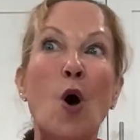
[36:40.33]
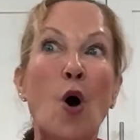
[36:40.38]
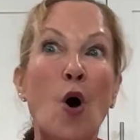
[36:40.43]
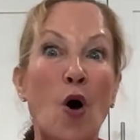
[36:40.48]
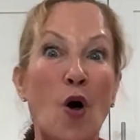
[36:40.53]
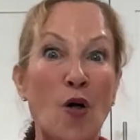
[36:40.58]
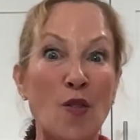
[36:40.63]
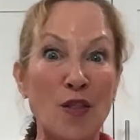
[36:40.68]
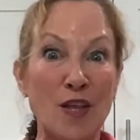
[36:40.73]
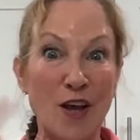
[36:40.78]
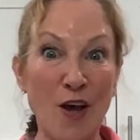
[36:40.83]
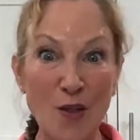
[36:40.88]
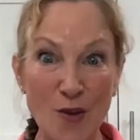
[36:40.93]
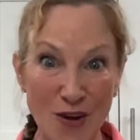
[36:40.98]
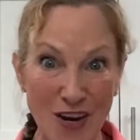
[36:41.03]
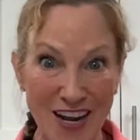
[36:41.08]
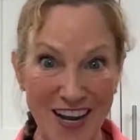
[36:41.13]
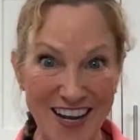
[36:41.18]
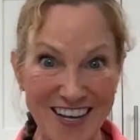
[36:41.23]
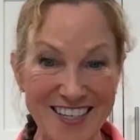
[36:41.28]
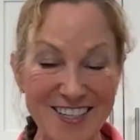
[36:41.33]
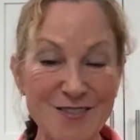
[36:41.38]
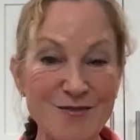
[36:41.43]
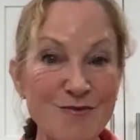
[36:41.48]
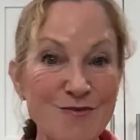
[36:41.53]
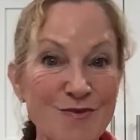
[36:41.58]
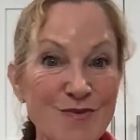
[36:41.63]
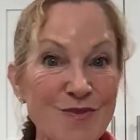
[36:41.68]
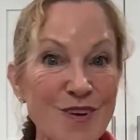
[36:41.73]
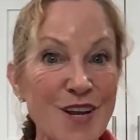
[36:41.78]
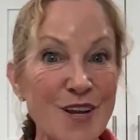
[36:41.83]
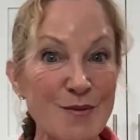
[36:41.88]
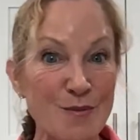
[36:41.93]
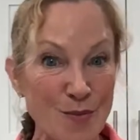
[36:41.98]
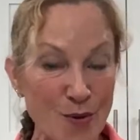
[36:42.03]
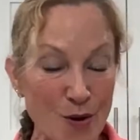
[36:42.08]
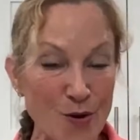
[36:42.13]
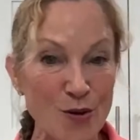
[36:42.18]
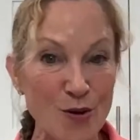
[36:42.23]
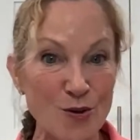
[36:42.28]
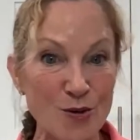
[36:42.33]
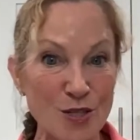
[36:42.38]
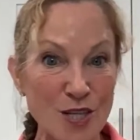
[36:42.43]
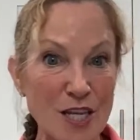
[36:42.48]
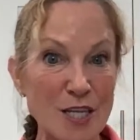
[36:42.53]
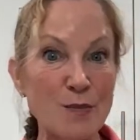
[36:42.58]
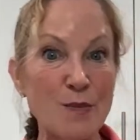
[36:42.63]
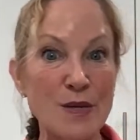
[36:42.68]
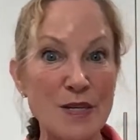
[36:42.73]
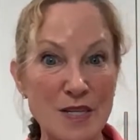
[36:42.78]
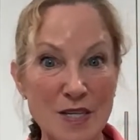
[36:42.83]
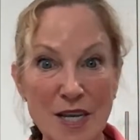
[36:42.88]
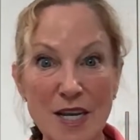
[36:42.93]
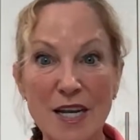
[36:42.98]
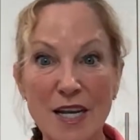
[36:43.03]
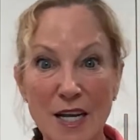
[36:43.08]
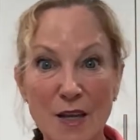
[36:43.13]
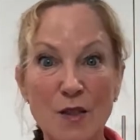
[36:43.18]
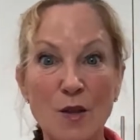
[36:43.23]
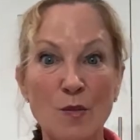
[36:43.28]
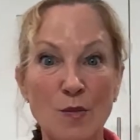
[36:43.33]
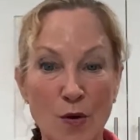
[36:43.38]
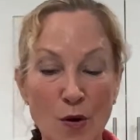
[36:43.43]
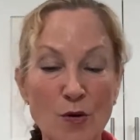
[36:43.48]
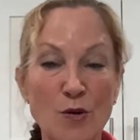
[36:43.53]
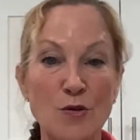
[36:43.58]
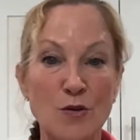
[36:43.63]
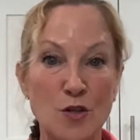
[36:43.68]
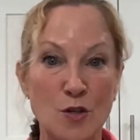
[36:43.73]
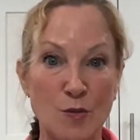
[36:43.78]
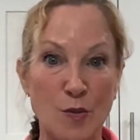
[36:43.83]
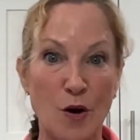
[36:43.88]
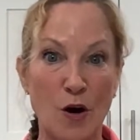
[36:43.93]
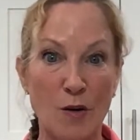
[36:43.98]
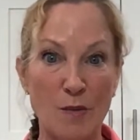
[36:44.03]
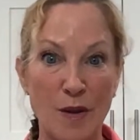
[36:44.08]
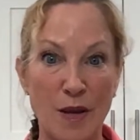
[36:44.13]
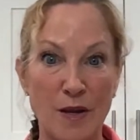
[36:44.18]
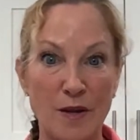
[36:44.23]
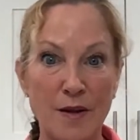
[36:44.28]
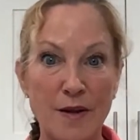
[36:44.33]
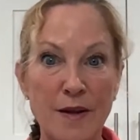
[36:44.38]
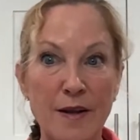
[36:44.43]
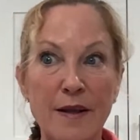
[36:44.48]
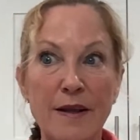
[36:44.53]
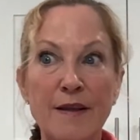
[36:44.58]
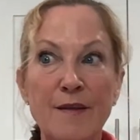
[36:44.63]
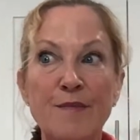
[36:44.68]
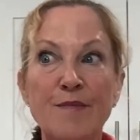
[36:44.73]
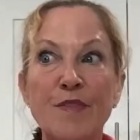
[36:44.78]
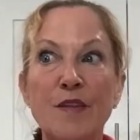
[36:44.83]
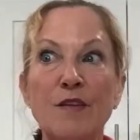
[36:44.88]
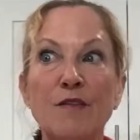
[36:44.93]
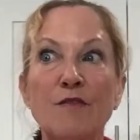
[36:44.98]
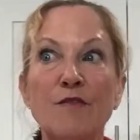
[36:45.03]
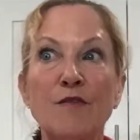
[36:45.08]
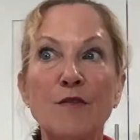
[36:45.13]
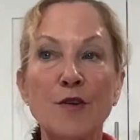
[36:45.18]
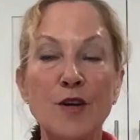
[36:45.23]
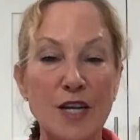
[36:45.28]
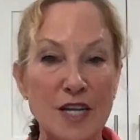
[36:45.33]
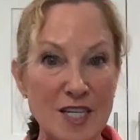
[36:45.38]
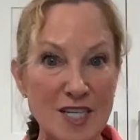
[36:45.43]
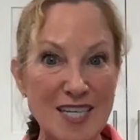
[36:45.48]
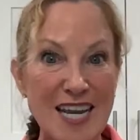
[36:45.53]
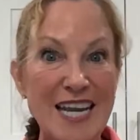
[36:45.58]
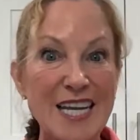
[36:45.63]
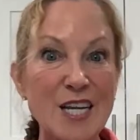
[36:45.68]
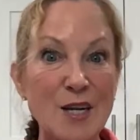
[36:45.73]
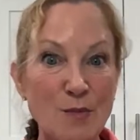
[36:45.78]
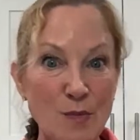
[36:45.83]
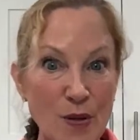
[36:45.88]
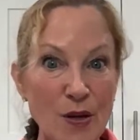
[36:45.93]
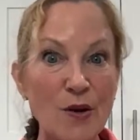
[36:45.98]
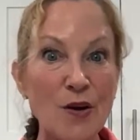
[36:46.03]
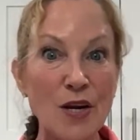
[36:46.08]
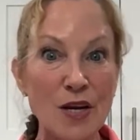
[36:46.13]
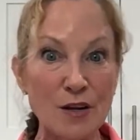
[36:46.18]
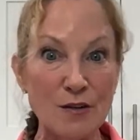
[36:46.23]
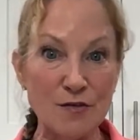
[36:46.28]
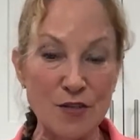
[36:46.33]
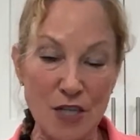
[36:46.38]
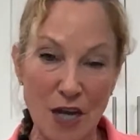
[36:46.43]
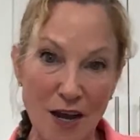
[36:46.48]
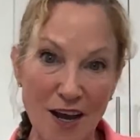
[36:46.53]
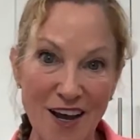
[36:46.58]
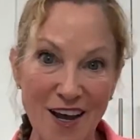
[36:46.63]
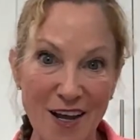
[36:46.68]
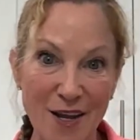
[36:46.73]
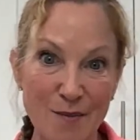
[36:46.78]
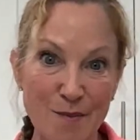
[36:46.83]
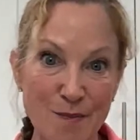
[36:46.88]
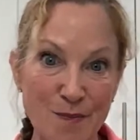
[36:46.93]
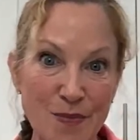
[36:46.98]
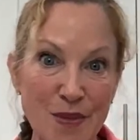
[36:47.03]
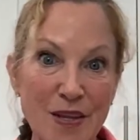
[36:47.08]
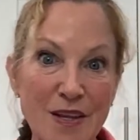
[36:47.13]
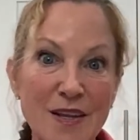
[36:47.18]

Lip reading: On the other hand, produce that's been sitting in the produce department for an extended period of time